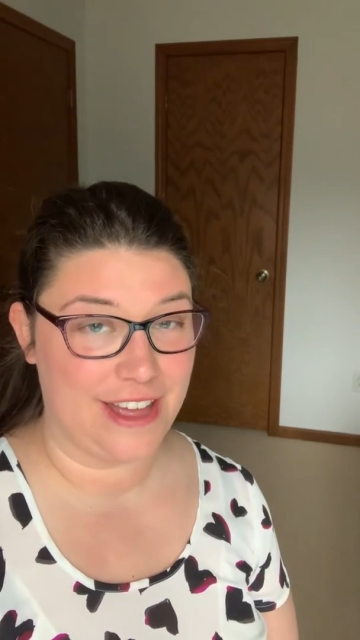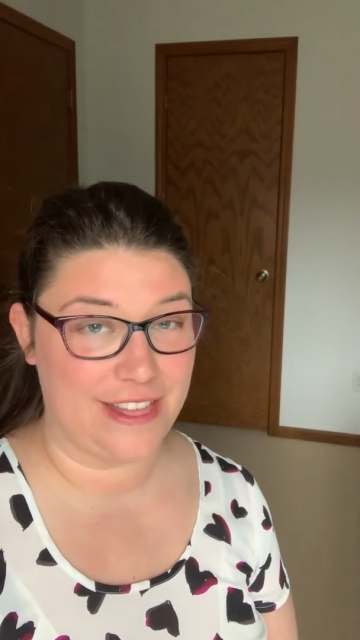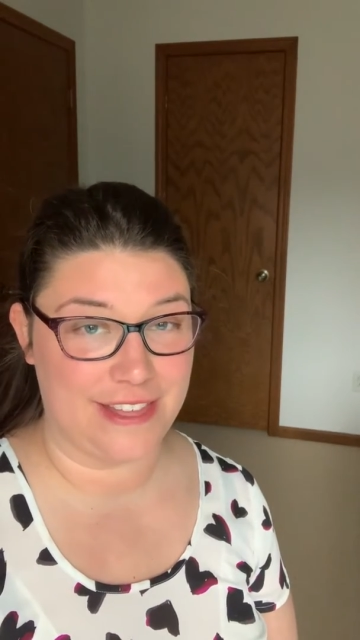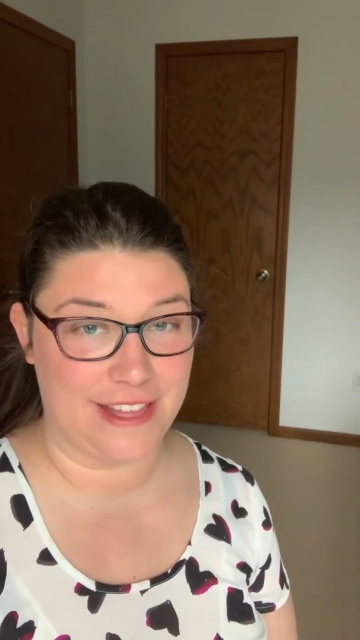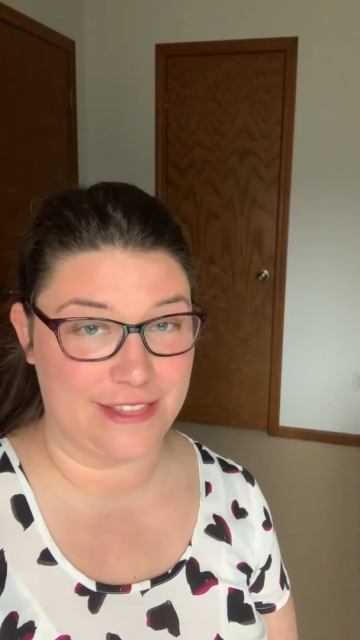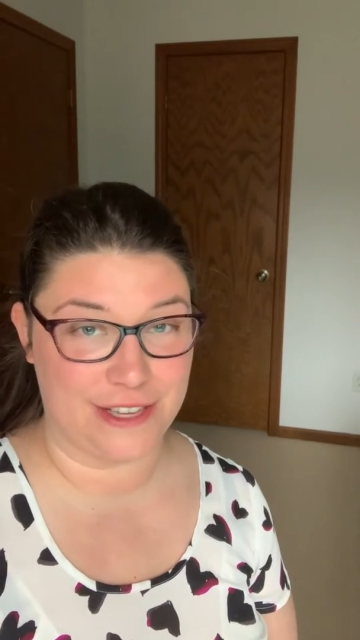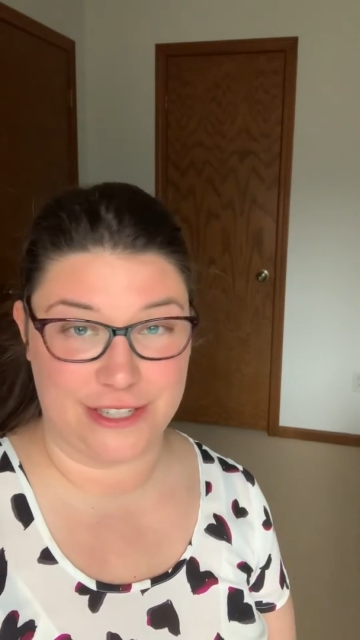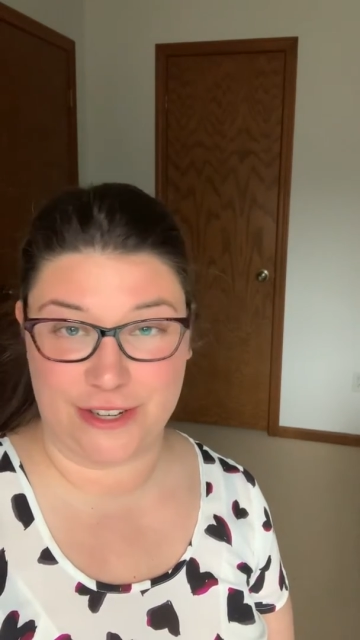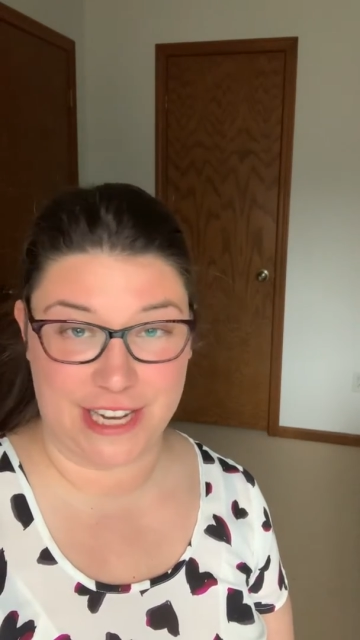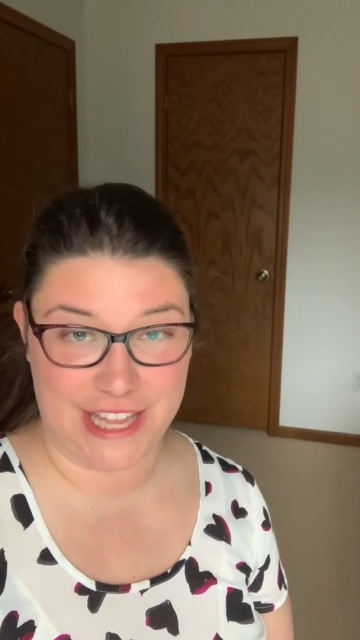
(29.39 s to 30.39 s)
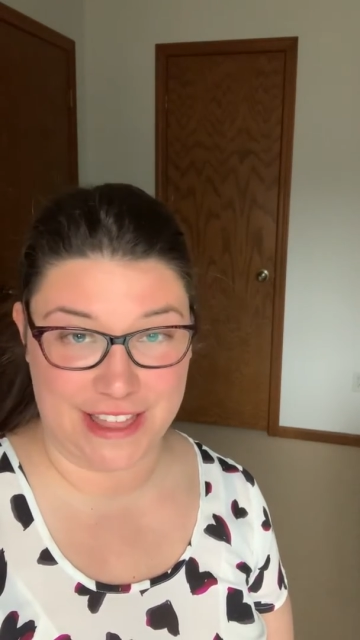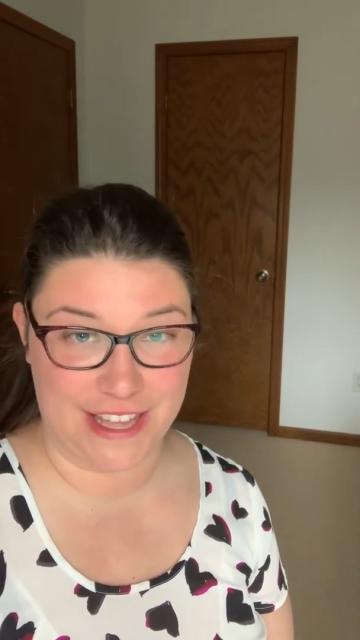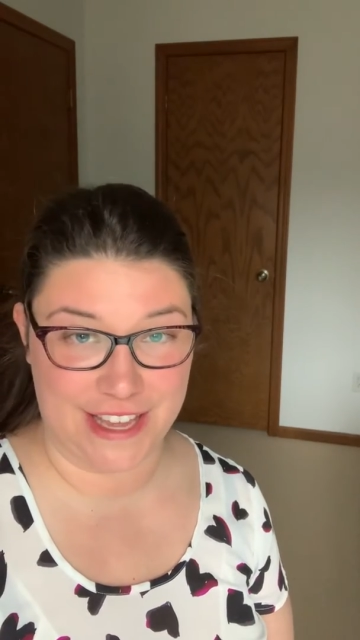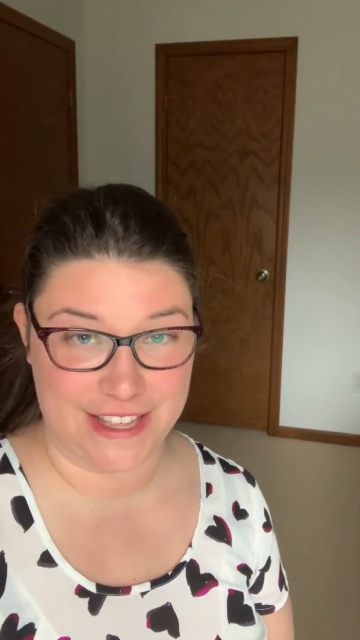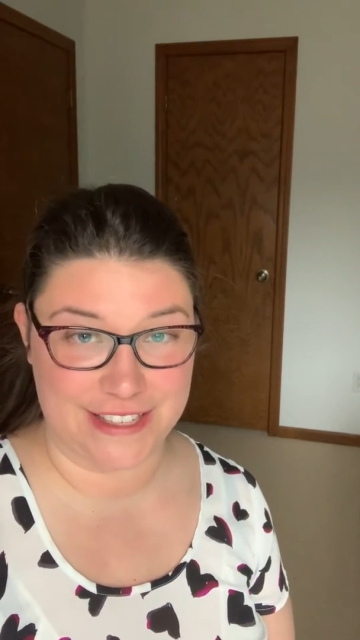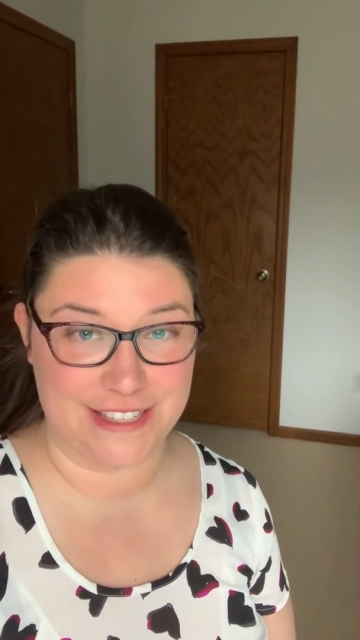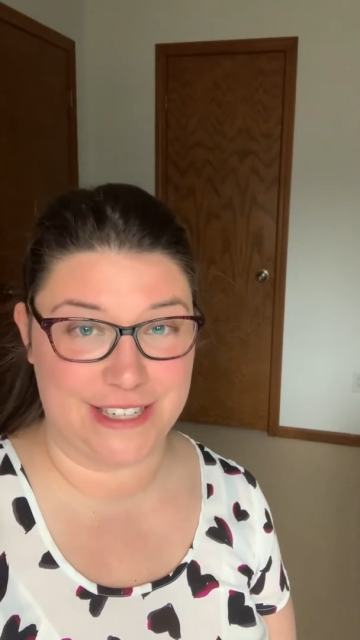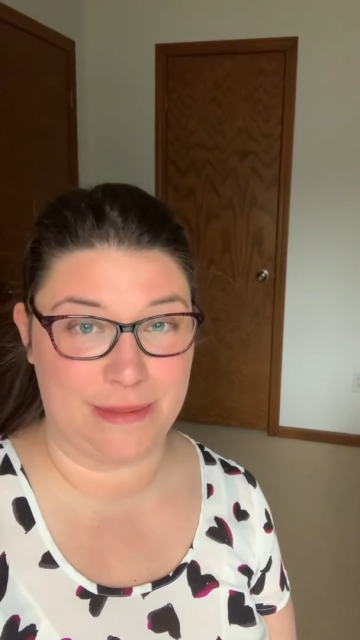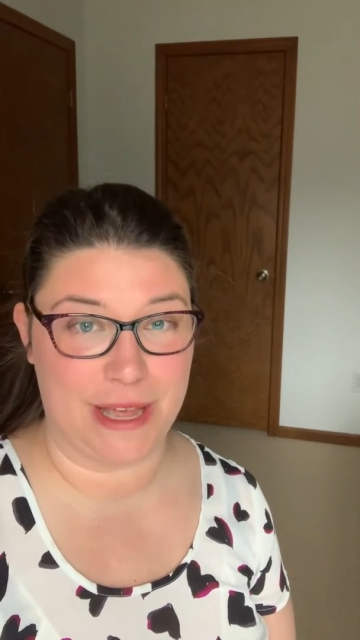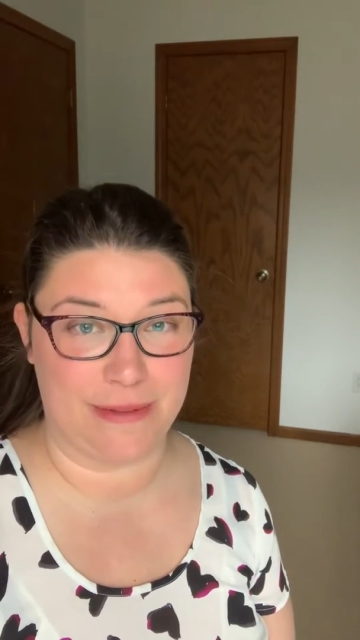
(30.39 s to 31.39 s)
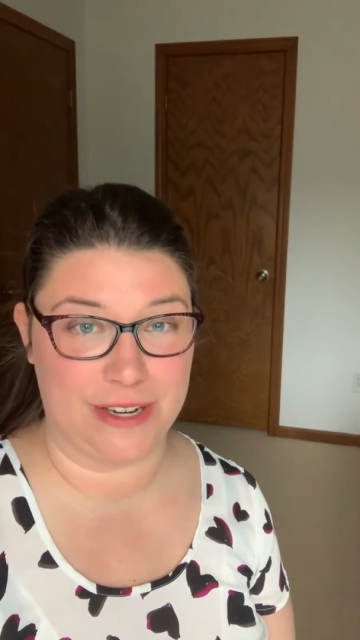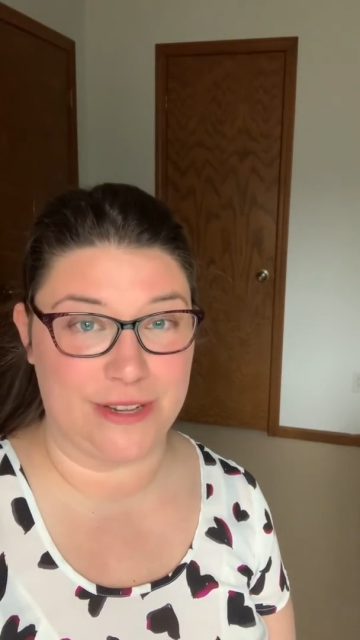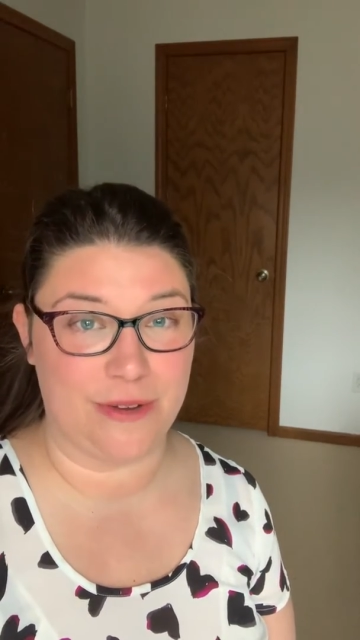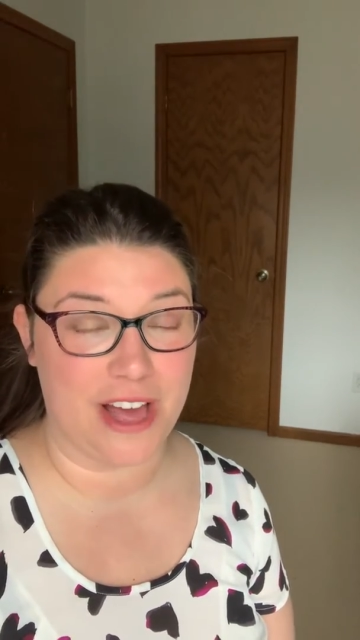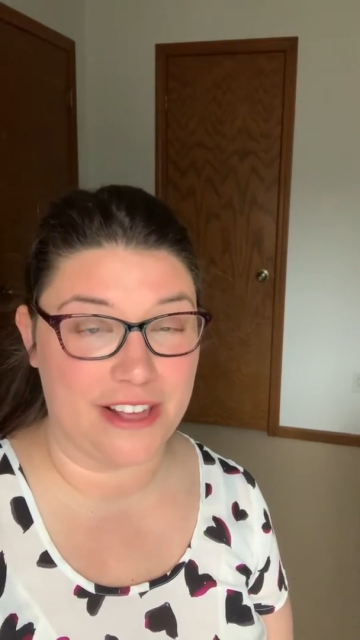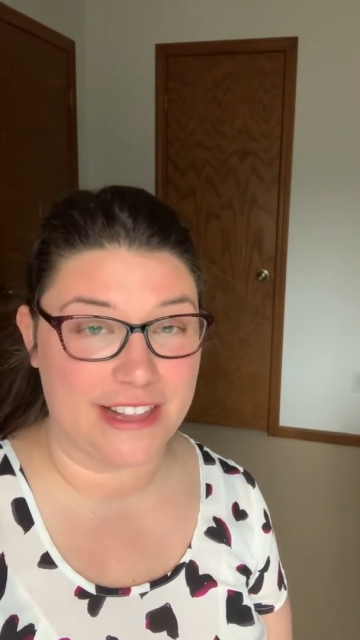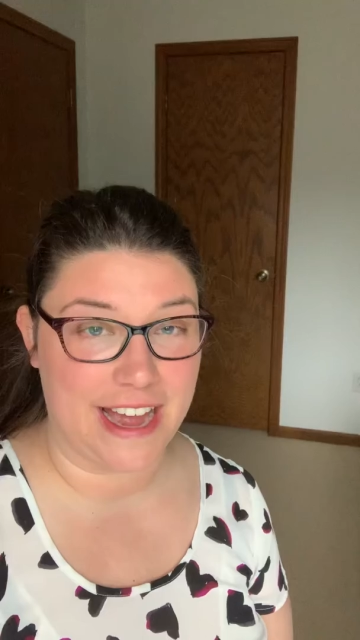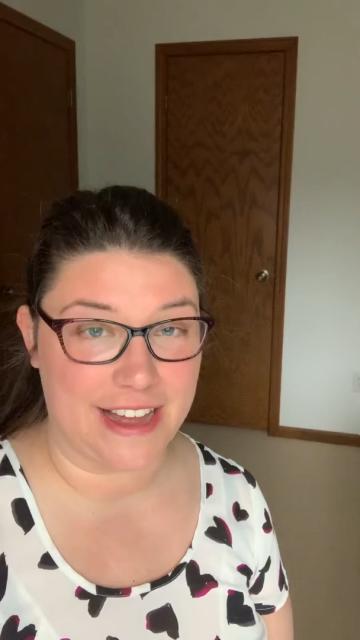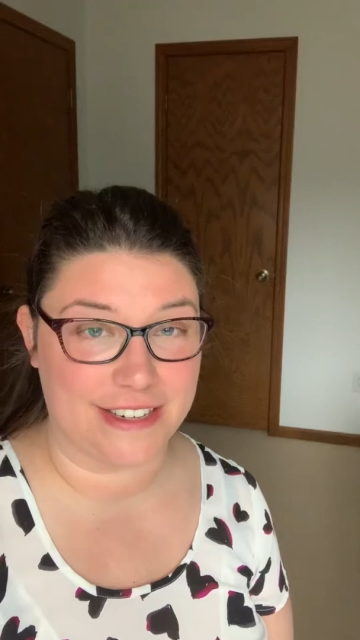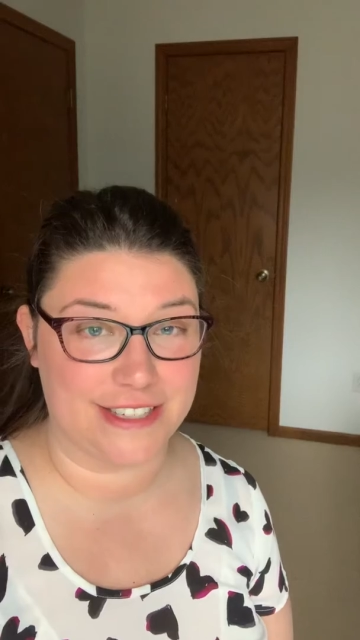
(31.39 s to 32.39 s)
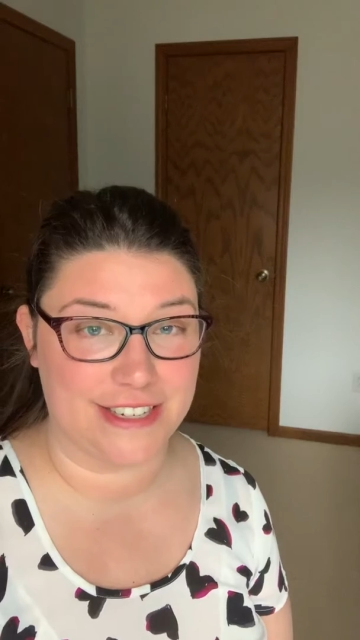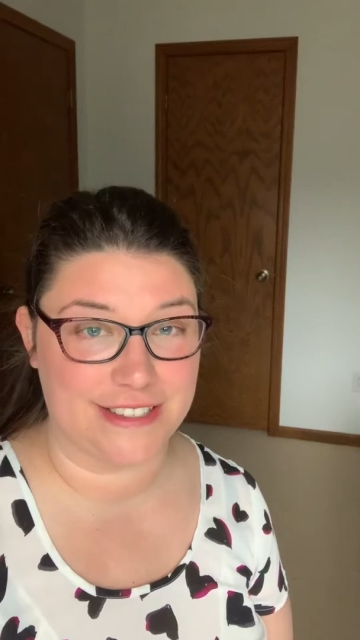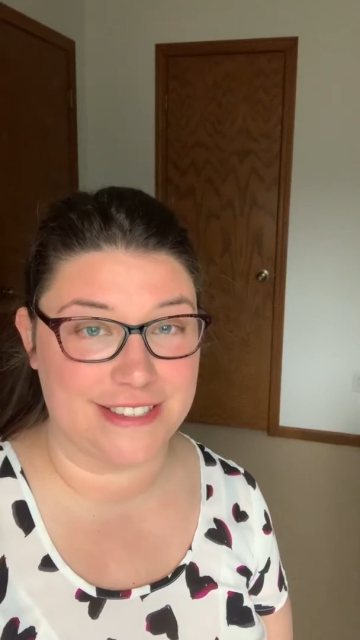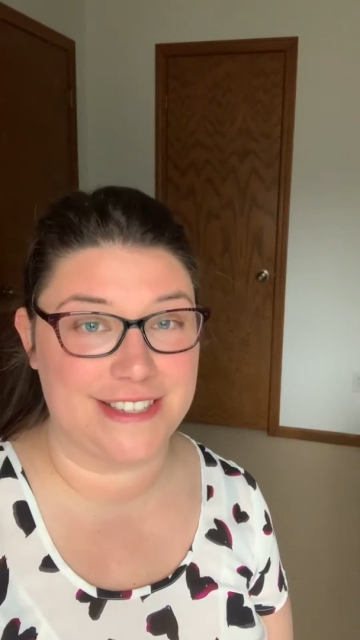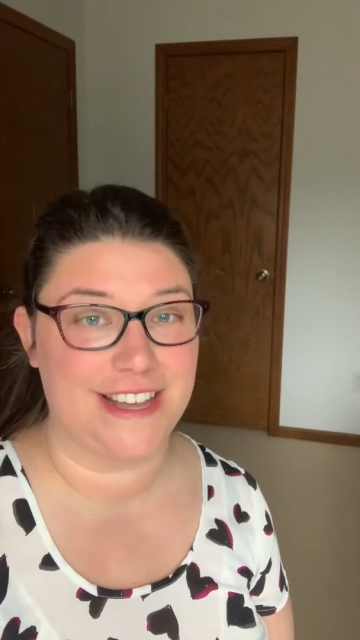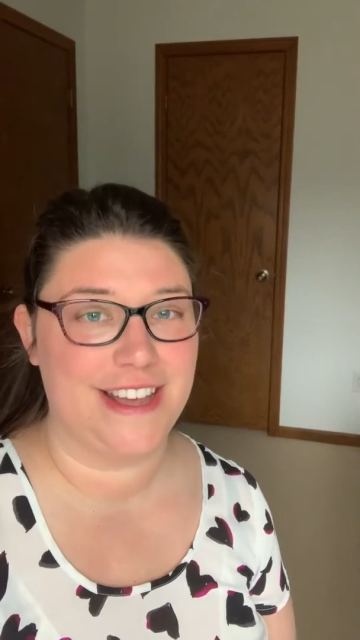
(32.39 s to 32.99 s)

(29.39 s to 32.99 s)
And then the tricky thing is to be able to do all the actions